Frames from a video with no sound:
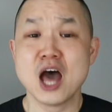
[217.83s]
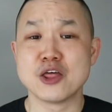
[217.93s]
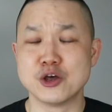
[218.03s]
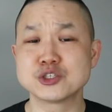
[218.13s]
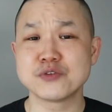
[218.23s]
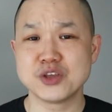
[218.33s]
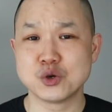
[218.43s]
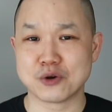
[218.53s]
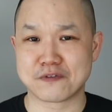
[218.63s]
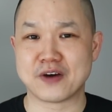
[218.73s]
Those of you
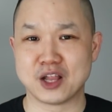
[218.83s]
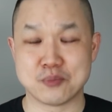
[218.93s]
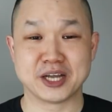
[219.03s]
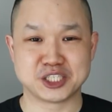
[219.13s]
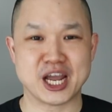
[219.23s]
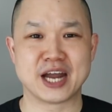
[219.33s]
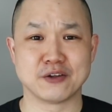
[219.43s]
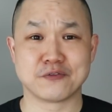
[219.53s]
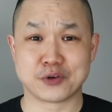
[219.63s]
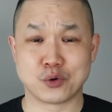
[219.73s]
who have followed my
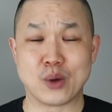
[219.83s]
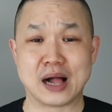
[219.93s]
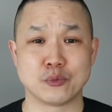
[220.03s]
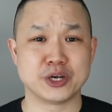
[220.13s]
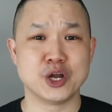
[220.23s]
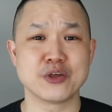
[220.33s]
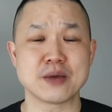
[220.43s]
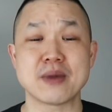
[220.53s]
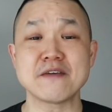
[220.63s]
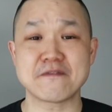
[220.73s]
channel for a while would know
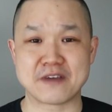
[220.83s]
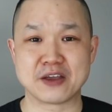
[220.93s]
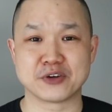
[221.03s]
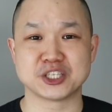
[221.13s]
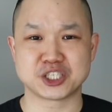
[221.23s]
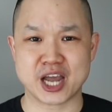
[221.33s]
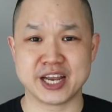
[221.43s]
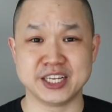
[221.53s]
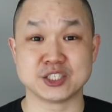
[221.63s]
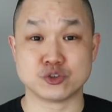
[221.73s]
that my favorite
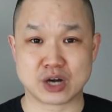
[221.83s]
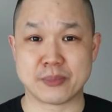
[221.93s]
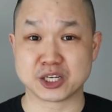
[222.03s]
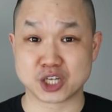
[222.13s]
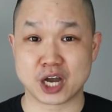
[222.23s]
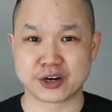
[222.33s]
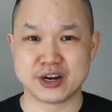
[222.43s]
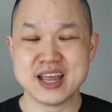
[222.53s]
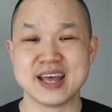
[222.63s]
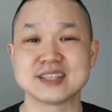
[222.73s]
Chinese drama
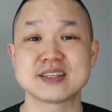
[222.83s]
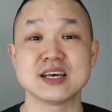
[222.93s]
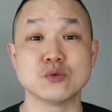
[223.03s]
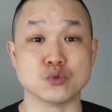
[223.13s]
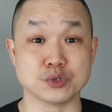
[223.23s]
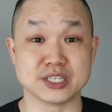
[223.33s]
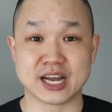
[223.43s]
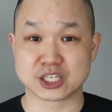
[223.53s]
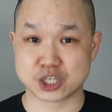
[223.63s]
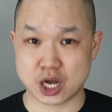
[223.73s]
genre is the
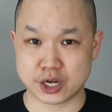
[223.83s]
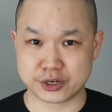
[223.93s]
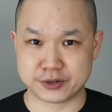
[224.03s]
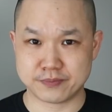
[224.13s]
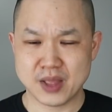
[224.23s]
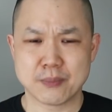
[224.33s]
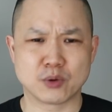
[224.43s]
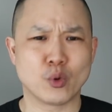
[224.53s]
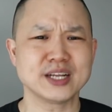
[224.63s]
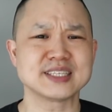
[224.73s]
Wuxia genre.
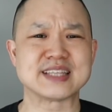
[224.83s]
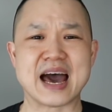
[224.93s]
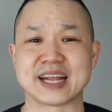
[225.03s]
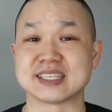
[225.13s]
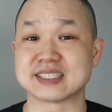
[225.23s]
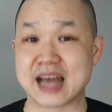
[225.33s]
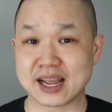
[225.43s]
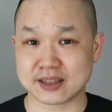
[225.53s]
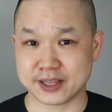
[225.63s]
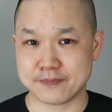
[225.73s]
But what is that
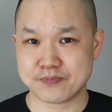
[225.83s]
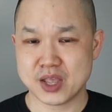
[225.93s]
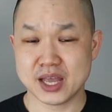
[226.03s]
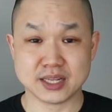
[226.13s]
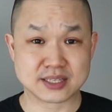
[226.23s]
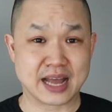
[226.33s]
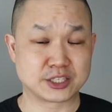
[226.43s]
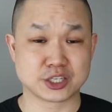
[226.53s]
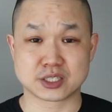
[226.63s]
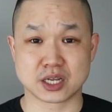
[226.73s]
exactly? Is
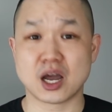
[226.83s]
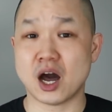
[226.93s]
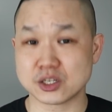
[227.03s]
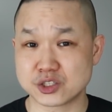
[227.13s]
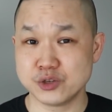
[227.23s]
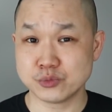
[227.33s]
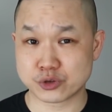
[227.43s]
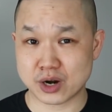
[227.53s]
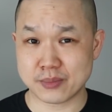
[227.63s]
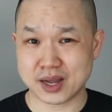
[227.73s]
that just a costume
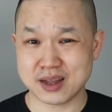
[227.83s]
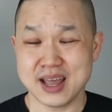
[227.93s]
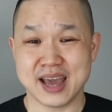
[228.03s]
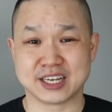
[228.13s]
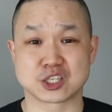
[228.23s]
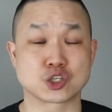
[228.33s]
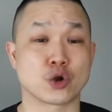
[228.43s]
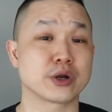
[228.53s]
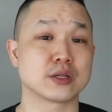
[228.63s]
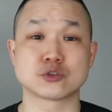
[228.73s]
drama? An
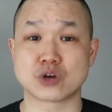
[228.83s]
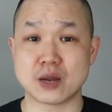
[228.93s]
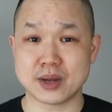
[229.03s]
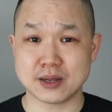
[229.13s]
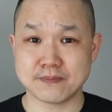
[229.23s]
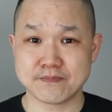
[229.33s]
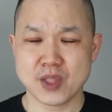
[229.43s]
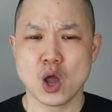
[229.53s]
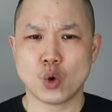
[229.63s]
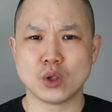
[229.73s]
historical drama?
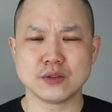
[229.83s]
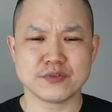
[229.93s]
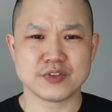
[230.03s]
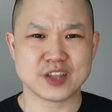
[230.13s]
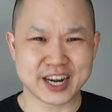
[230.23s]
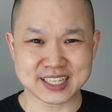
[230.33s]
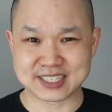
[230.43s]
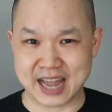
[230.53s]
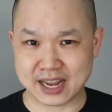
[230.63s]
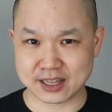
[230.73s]
Well, not
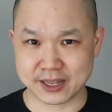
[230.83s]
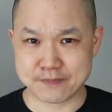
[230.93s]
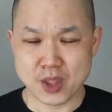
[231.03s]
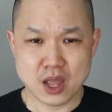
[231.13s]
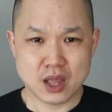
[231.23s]
exactly.